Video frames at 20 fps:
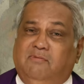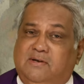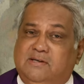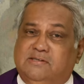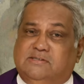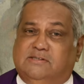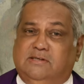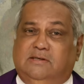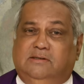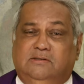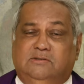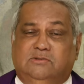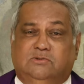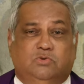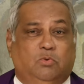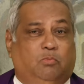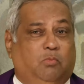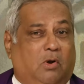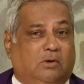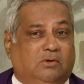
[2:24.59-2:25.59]
listened
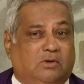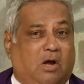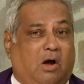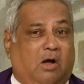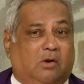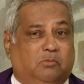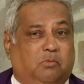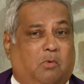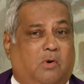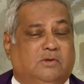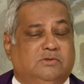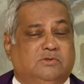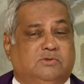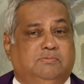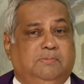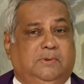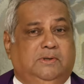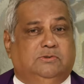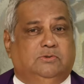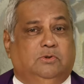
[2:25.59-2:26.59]
to what God
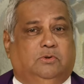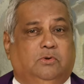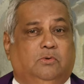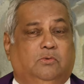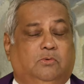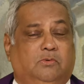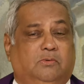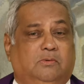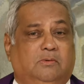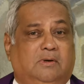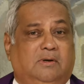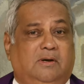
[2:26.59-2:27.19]
wants me to do,